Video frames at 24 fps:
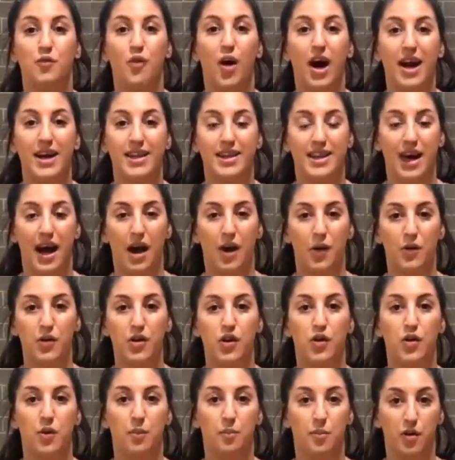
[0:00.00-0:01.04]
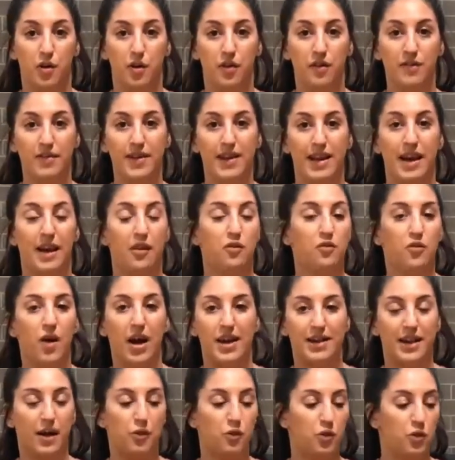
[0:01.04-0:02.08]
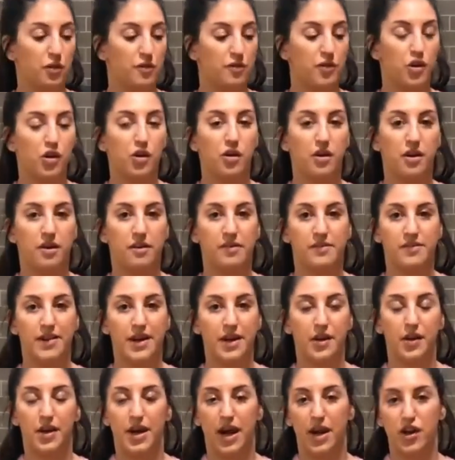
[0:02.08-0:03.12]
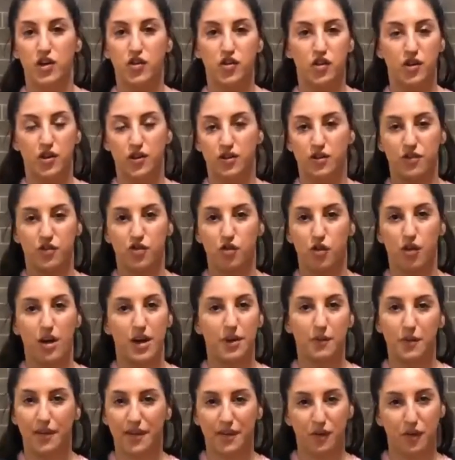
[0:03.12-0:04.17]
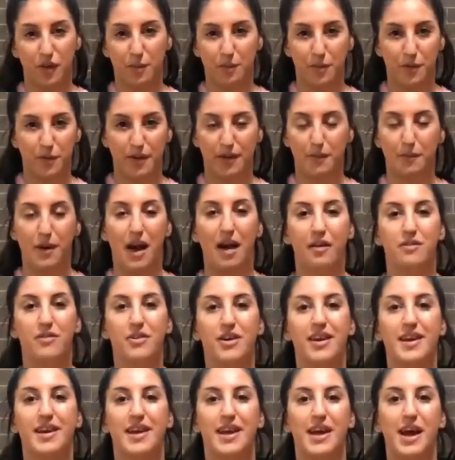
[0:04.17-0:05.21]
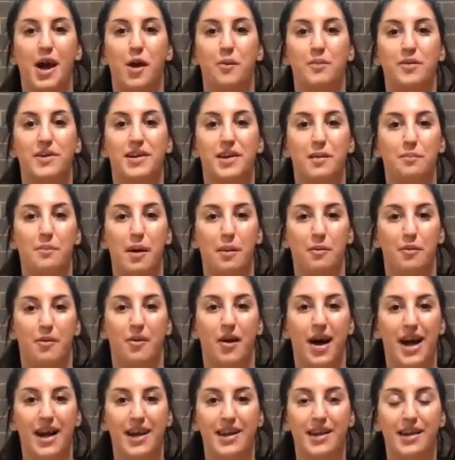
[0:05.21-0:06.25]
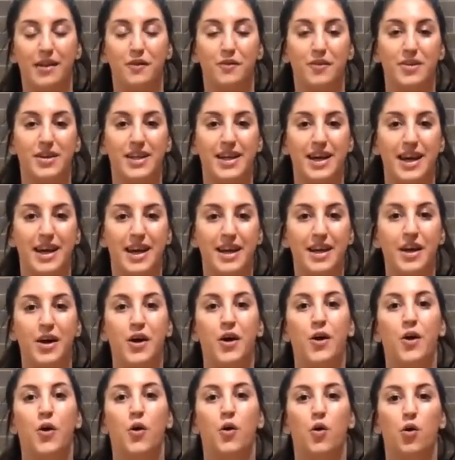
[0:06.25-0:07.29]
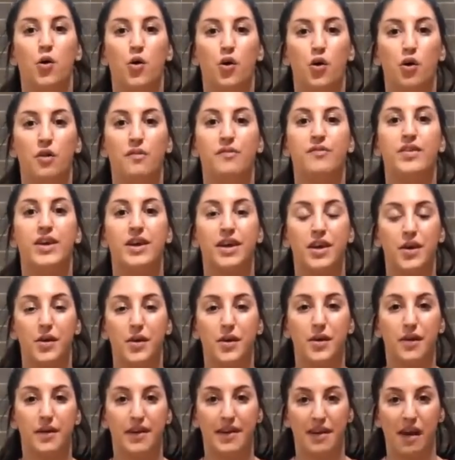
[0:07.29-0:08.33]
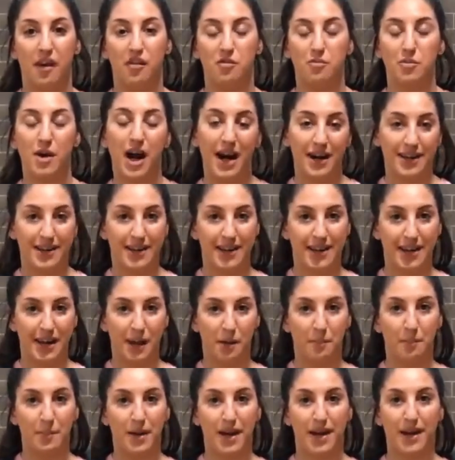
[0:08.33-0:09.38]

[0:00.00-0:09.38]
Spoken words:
write down your moves, like write down all of your choreography. You can like draw little scribbles, whatever is going to help you to memorize the routine, or video yourself practicing,